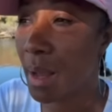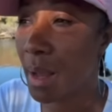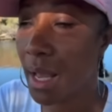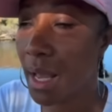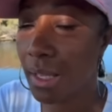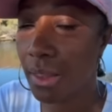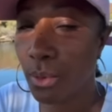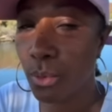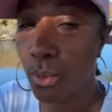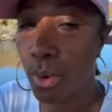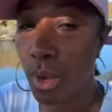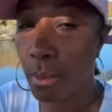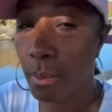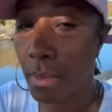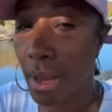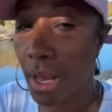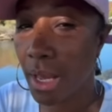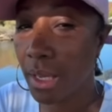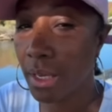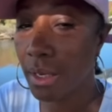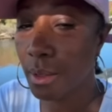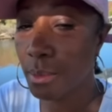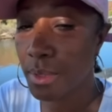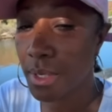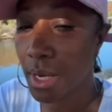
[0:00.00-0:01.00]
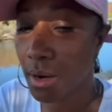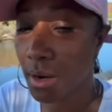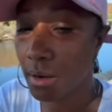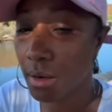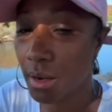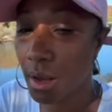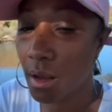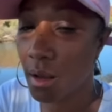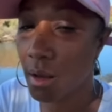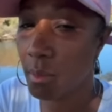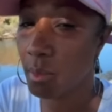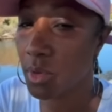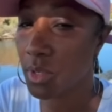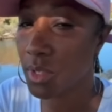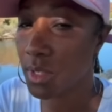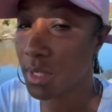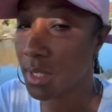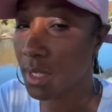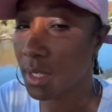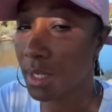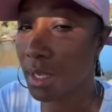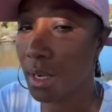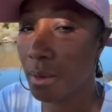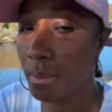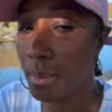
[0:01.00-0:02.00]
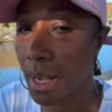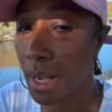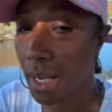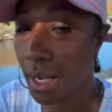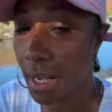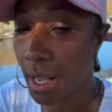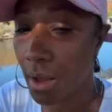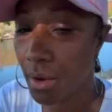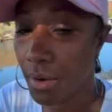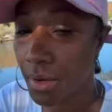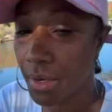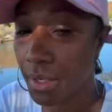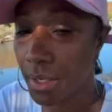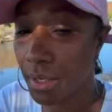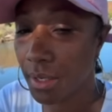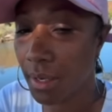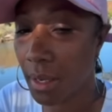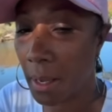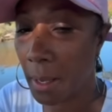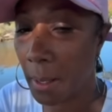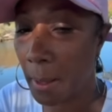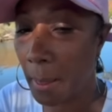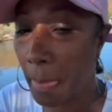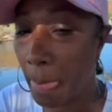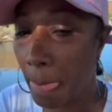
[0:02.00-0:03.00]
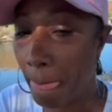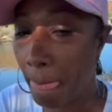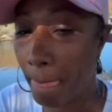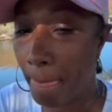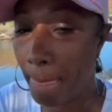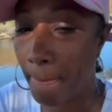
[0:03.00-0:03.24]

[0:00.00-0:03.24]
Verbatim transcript: my the way my hips hurt, I almost didn't come back out here today.